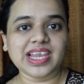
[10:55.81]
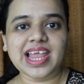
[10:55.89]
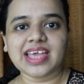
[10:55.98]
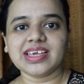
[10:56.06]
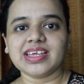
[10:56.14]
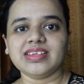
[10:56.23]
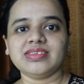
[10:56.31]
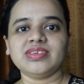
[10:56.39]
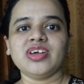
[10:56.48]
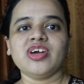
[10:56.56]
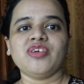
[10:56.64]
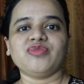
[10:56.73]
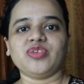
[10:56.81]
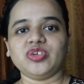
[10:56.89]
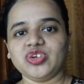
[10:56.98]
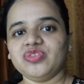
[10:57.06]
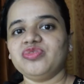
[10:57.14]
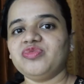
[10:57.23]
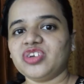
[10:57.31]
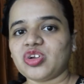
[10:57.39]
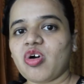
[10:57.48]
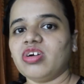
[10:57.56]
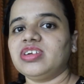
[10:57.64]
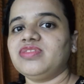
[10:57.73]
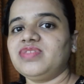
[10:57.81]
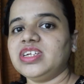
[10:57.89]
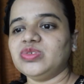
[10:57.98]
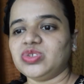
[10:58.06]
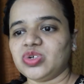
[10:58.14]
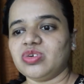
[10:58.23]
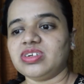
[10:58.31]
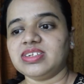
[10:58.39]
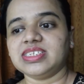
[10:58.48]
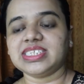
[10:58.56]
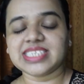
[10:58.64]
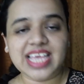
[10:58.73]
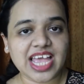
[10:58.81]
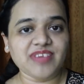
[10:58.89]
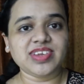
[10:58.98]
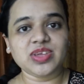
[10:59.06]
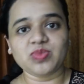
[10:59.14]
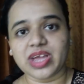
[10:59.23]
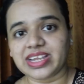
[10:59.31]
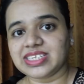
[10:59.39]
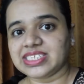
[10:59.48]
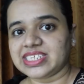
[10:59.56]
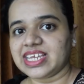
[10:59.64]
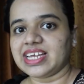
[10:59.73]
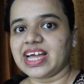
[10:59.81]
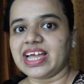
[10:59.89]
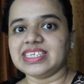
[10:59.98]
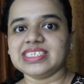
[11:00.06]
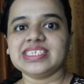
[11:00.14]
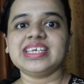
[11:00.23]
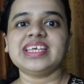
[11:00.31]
icon for new photography tutorials every Wednesday, guys.